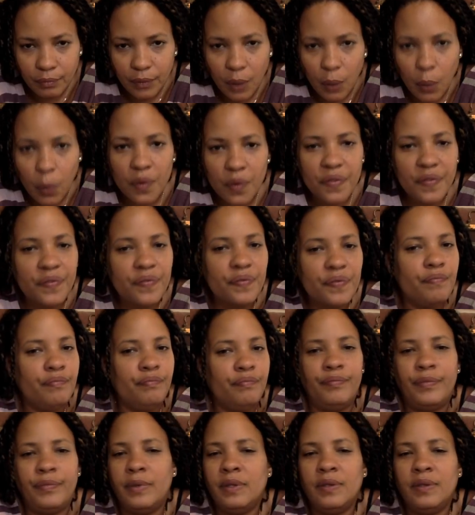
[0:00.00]
were
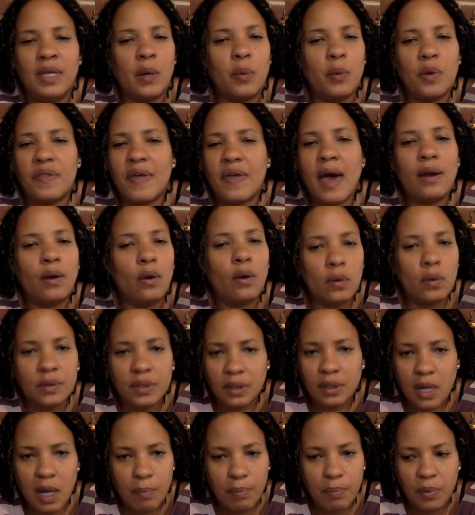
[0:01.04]
that old
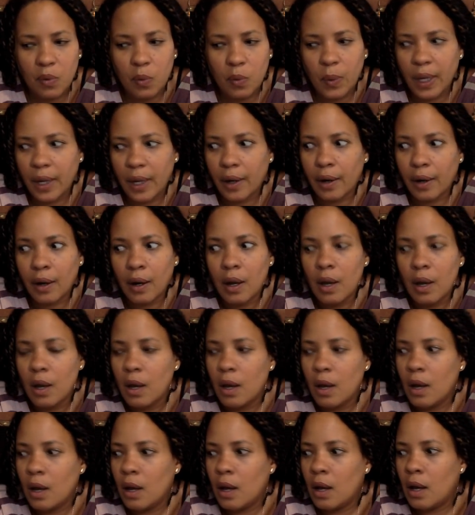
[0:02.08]
couple where,
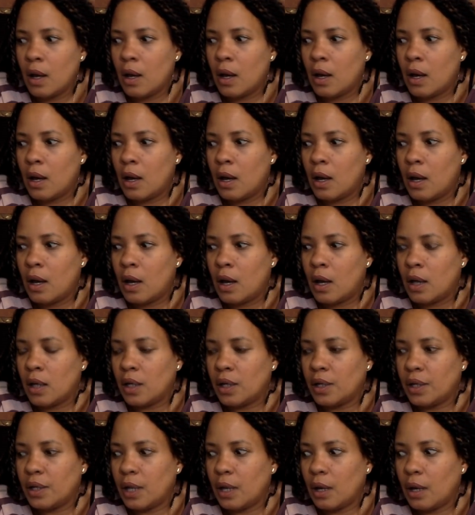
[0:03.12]

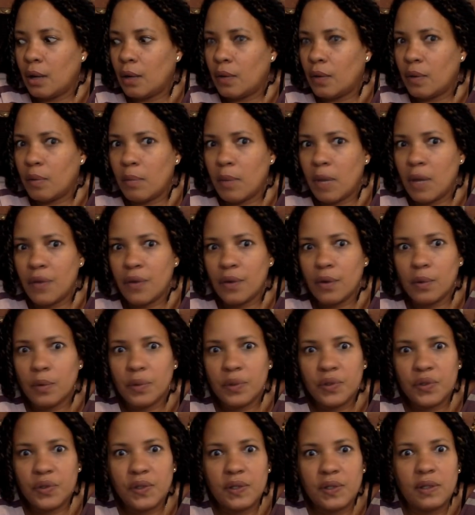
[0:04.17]
you know, the mother
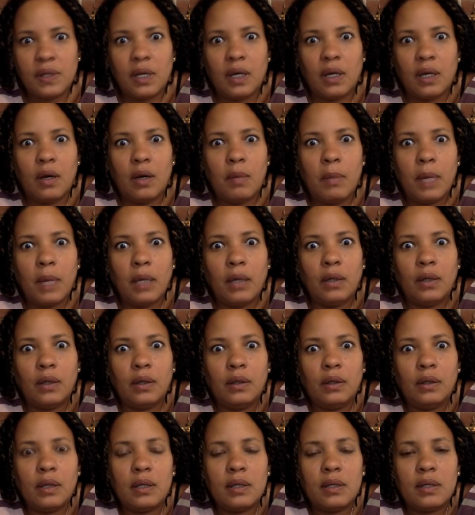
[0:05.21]
was just like, oh my
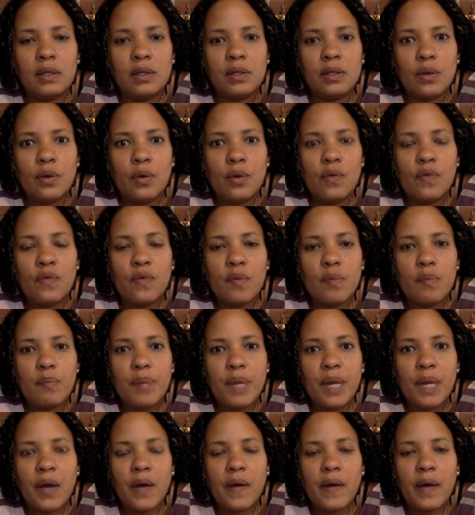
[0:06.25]
goodness, this
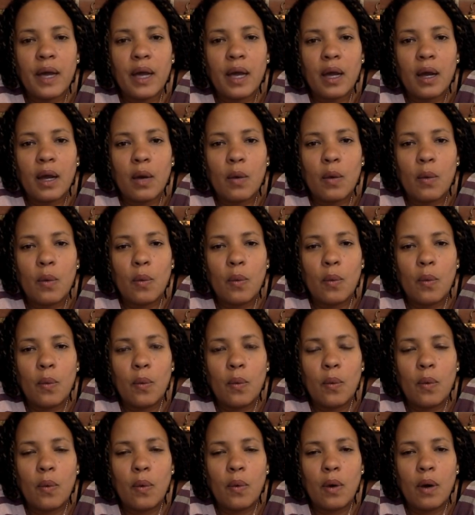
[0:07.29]
overbearing
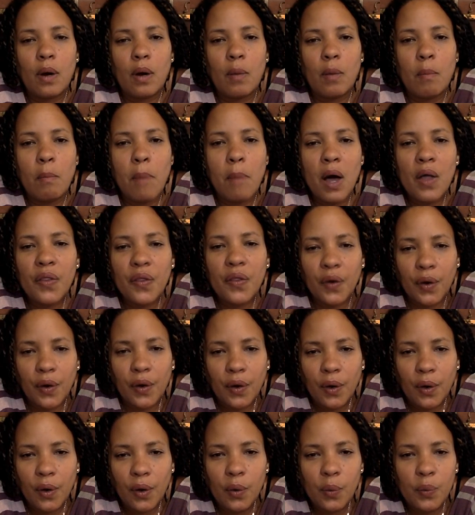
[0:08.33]

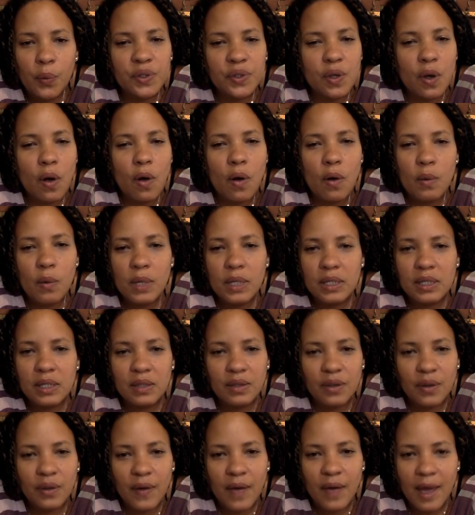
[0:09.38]
mother who was always in
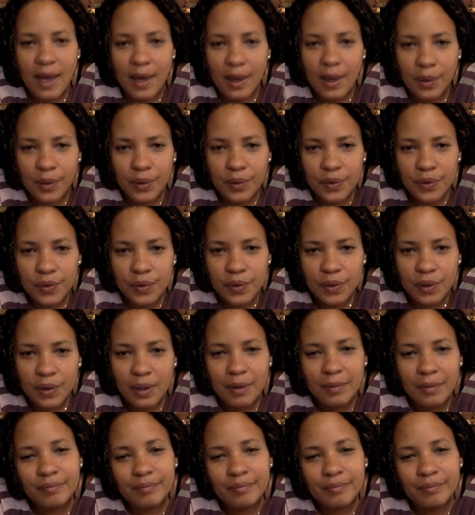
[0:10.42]
their house,